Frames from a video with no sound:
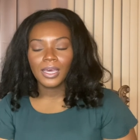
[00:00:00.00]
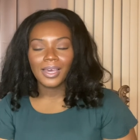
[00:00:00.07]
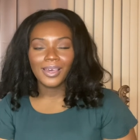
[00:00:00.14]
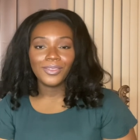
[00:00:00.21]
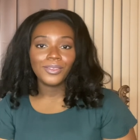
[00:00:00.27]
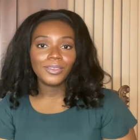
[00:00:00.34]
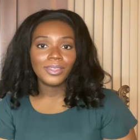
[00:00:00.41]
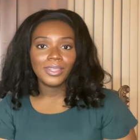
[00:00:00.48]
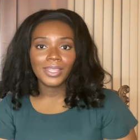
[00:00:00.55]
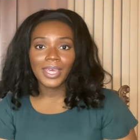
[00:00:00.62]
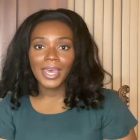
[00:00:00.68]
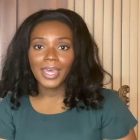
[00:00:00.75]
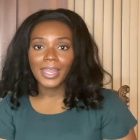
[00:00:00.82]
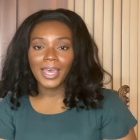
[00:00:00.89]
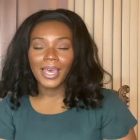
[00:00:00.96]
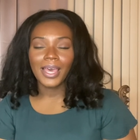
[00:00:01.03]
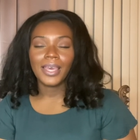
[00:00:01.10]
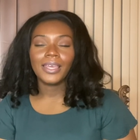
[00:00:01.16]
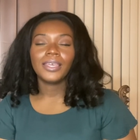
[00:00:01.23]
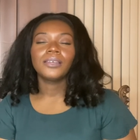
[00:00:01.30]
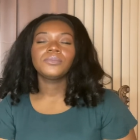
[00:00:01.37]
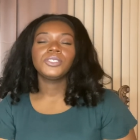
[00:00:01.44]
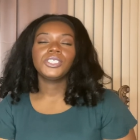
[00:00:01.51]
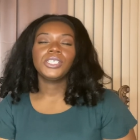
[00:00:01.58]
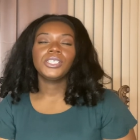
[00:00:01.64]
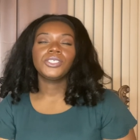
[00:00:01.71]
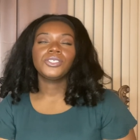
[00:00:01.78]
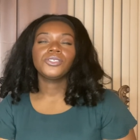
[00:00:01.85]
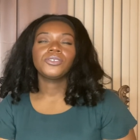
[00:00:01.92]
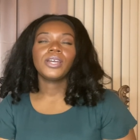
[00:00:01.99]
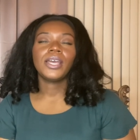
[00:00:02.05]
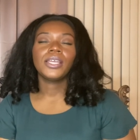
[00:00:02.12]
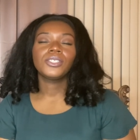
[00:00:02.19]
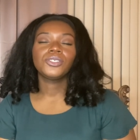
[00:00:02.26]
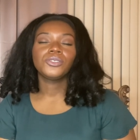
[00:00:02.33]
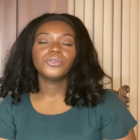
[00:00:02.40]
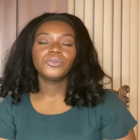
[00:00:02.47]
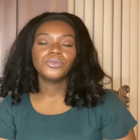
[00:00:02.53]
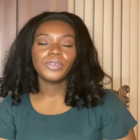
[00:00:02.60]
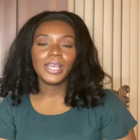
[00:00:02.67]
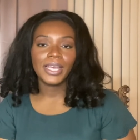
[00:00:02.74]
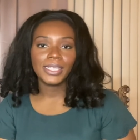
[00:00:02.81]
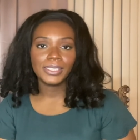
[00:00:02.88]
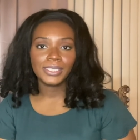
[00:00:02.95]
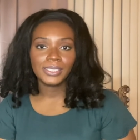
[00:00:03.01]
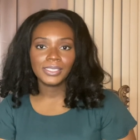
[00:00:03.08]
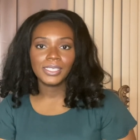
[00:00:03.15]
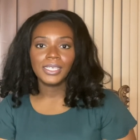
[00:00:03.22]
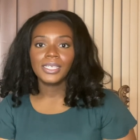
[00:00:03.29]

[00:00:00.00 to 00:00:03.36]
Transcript: other than that, I am just trying to rest,